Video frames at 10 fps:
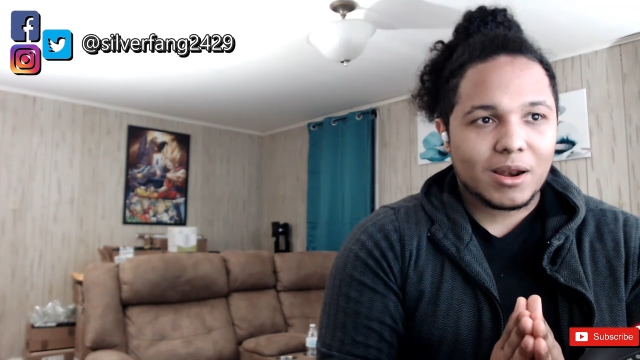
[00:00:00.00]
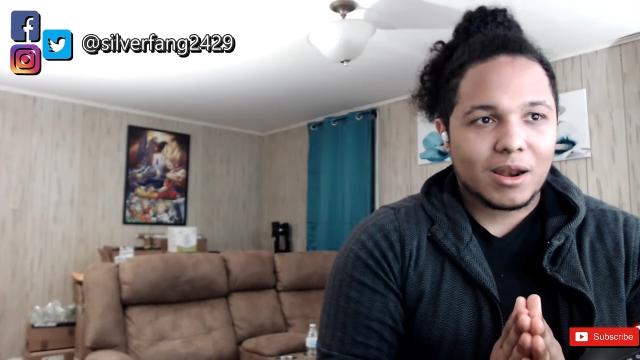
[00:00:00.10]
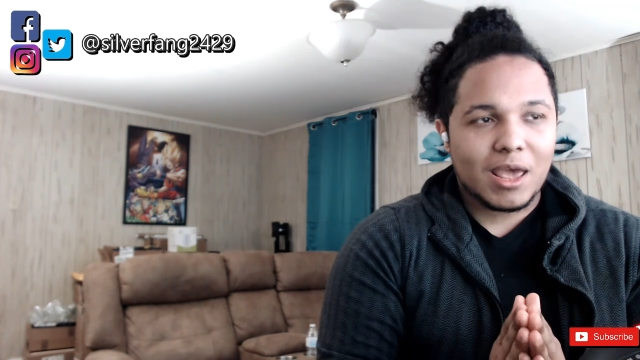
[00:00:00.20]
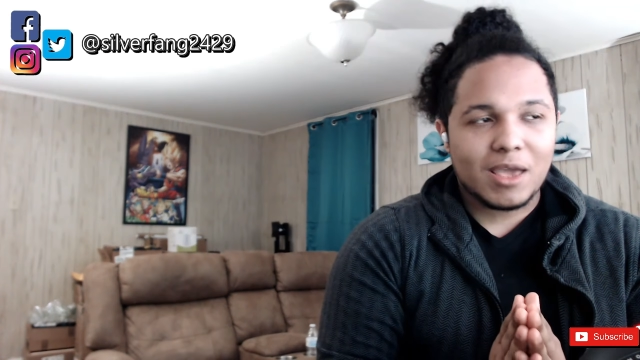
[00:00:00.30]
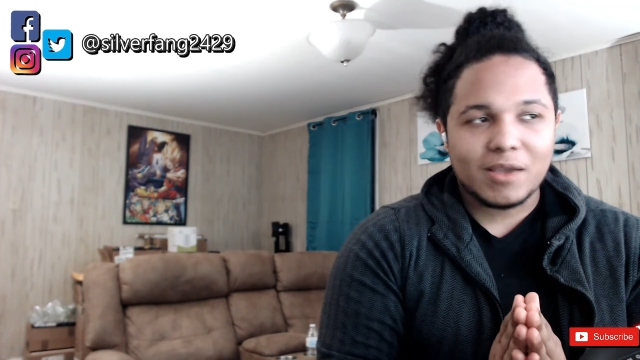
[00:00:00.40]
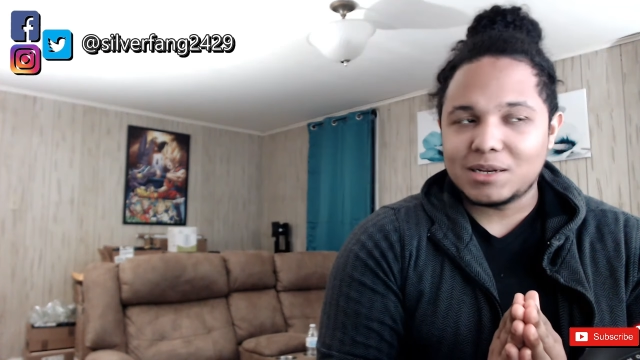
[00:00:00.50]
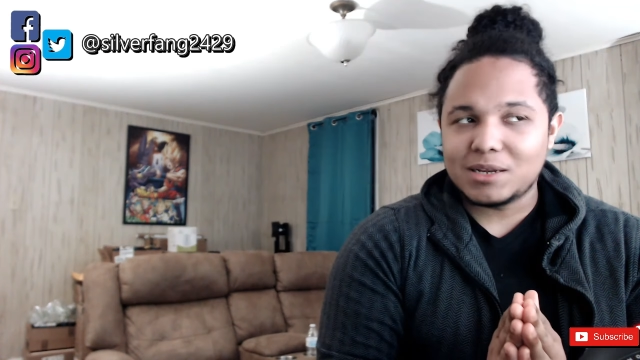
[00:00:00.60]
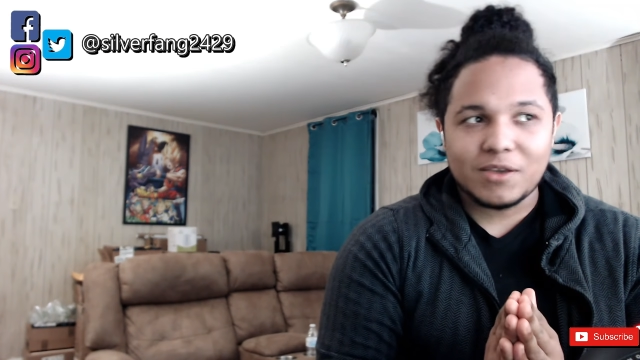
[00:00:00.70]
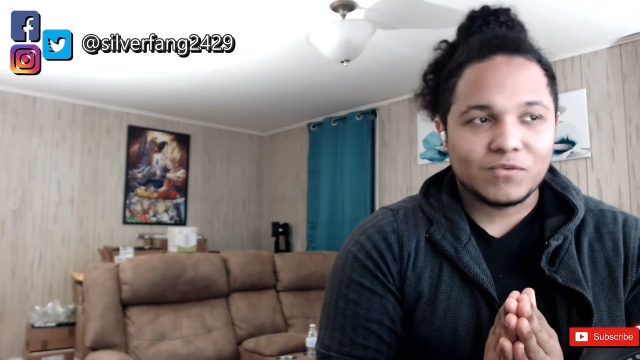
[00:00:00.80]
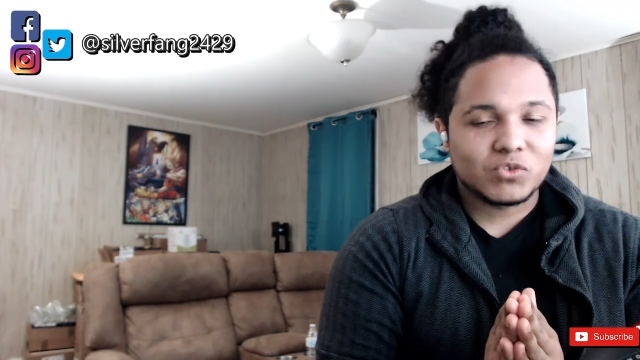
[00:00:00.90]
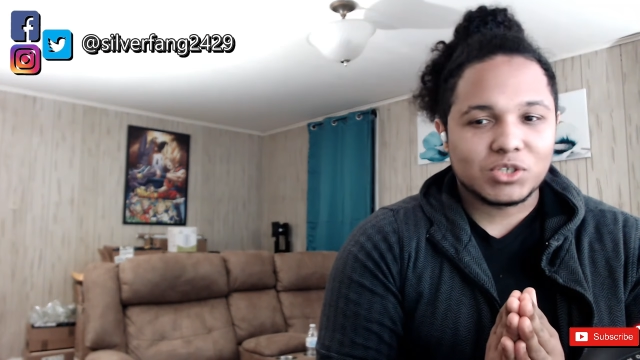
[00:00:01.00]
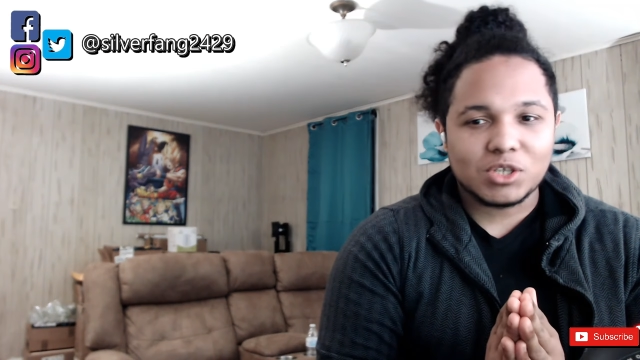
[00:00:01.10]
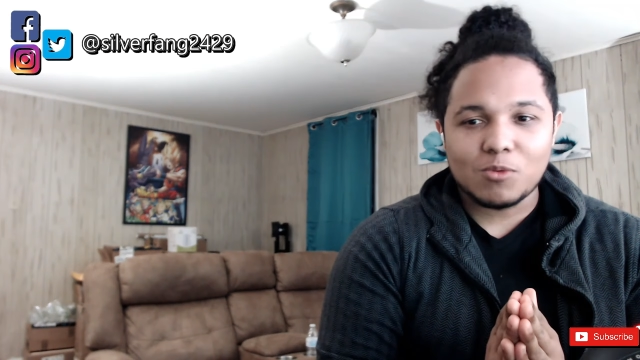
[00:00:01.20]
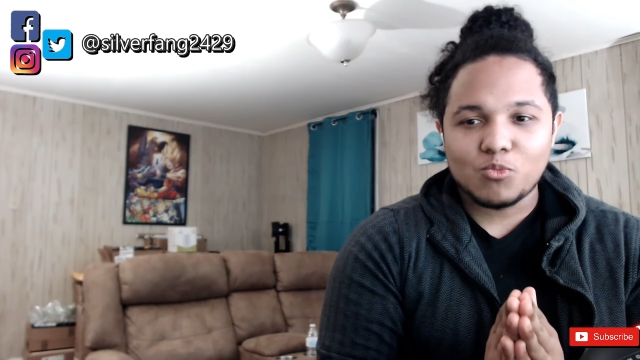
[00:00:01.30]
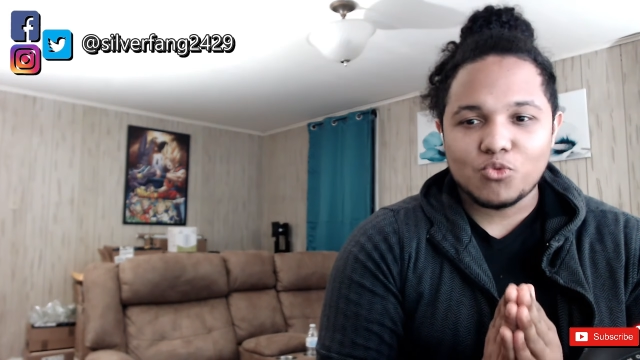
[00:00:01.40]
Like, if
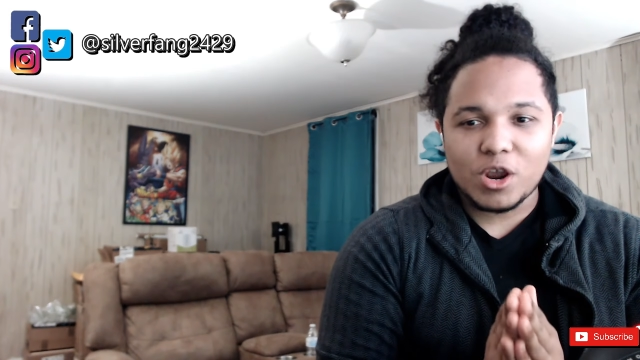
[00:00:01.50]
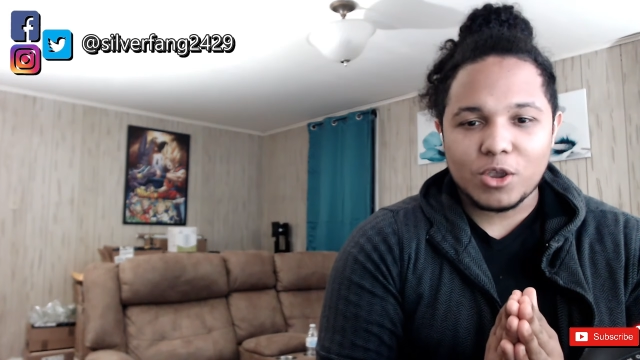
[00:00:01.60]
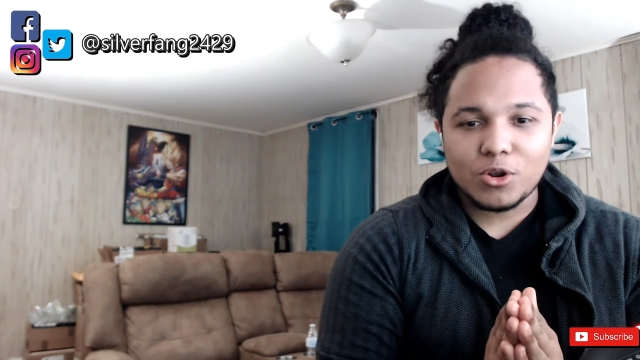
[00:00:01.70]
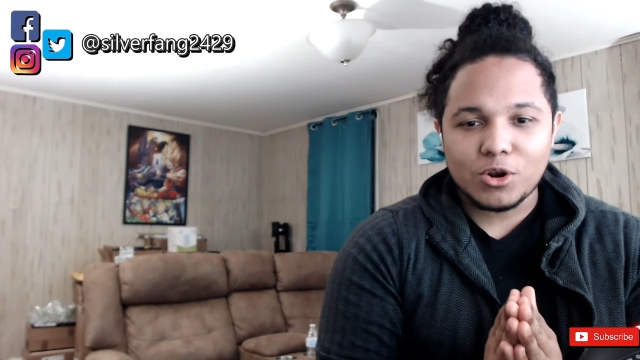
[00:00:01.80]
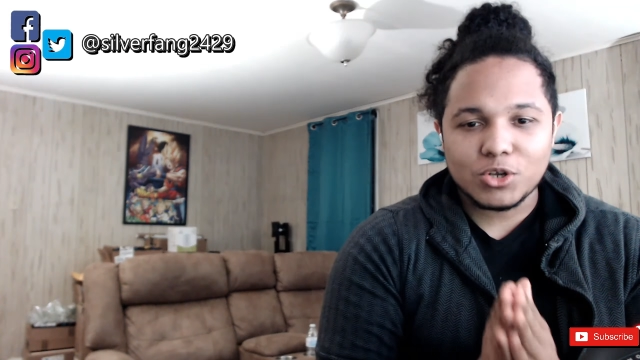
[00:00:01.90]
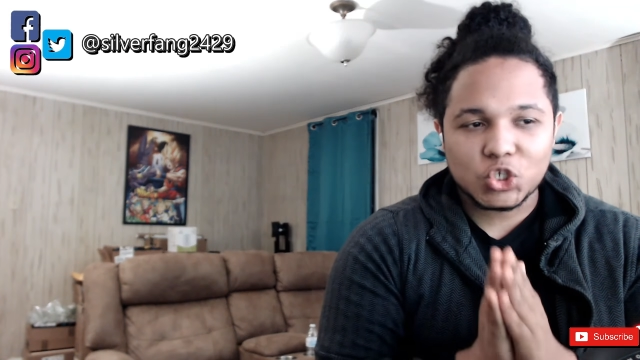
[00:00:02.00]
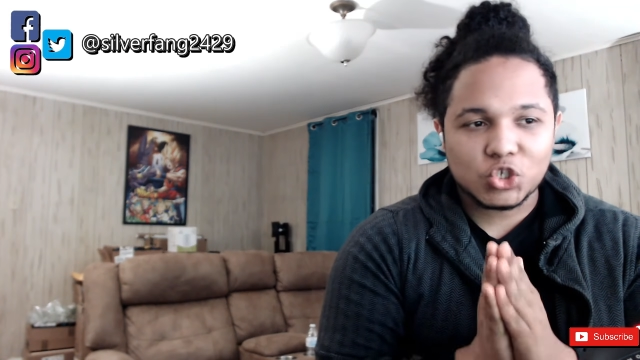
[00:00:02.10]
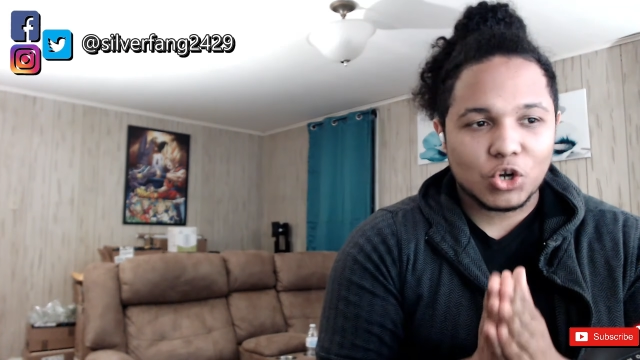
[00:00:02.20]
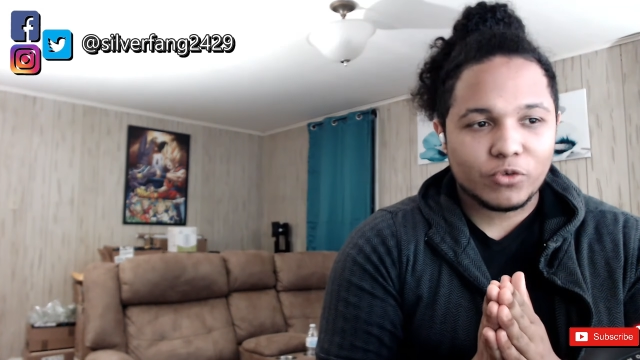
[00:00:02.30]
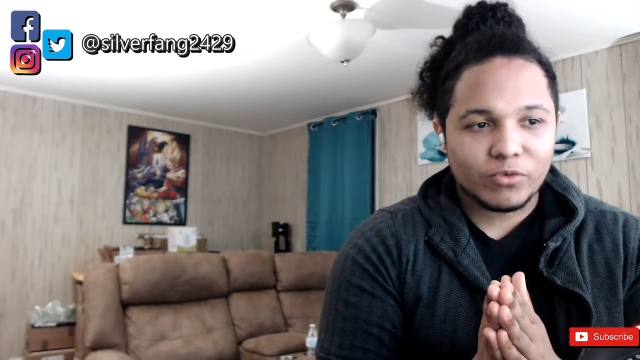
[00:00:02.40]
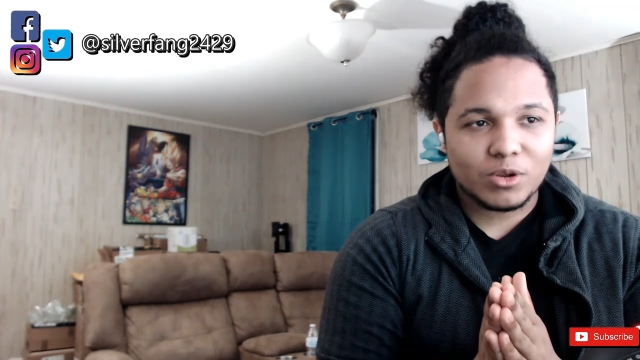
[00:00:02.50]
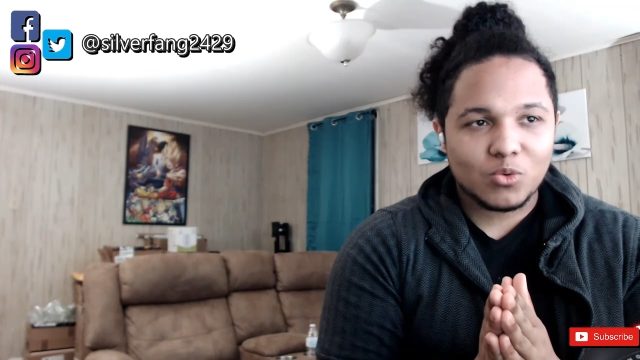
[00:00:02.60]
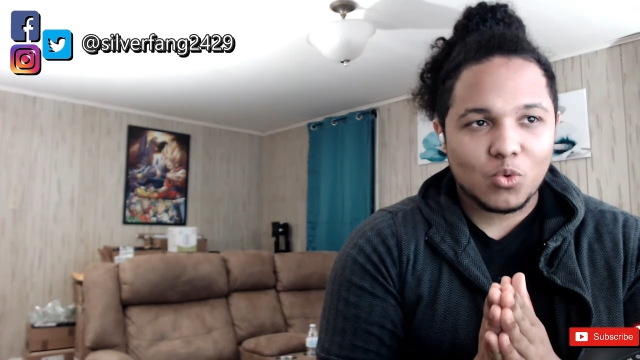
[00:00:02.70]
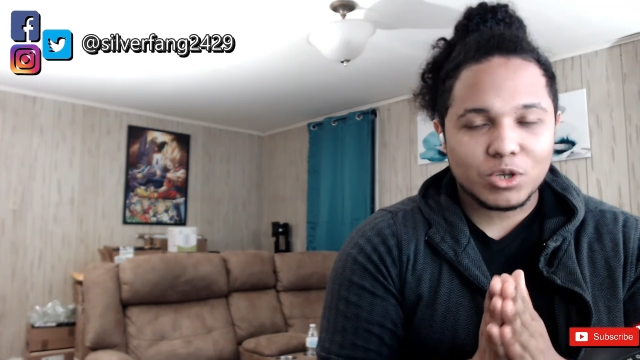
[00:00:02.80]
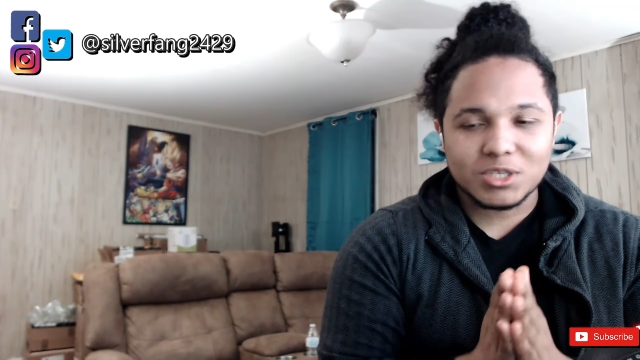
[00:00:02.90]
some regular servant
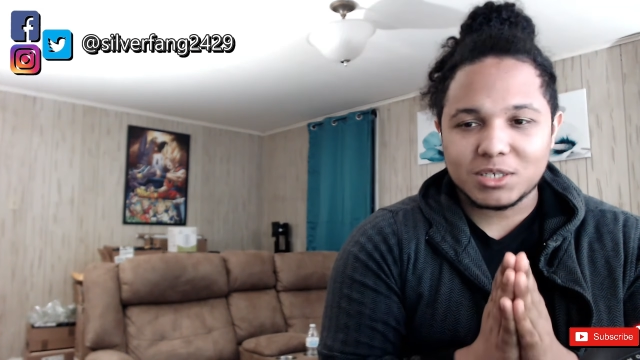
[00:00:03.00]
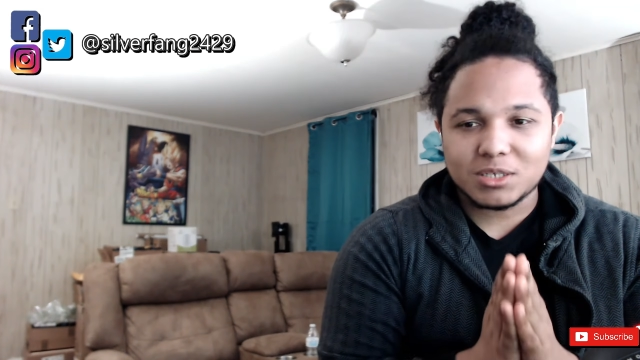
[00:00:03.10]
were to